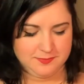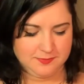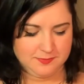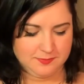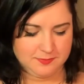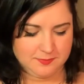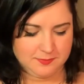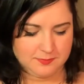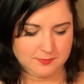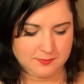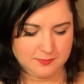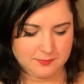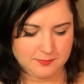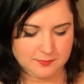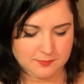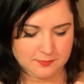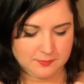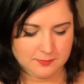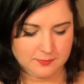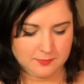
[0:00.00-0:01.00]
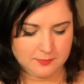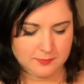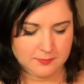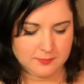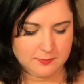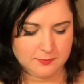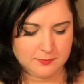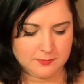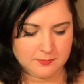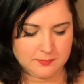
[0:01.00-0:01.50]

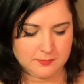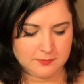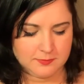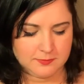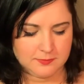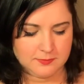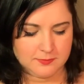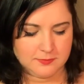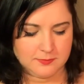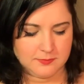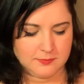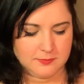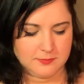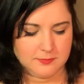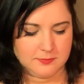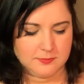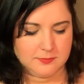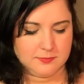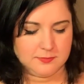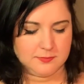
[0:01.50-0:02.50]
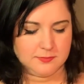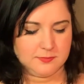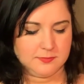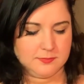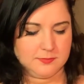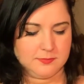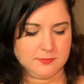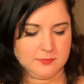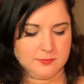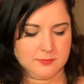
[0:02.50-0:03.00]

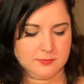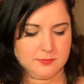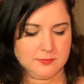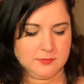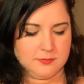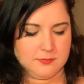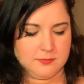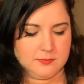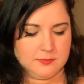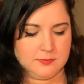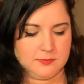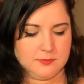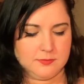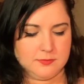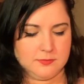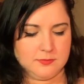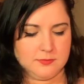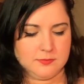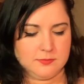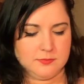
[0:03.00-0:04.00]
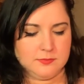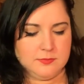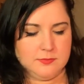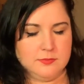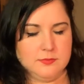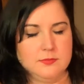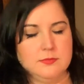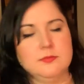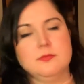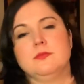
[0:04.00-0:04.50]

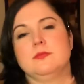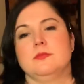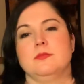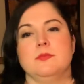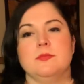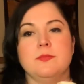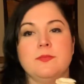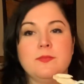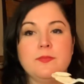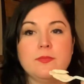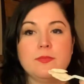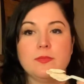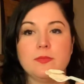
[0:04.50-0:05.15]
(silence)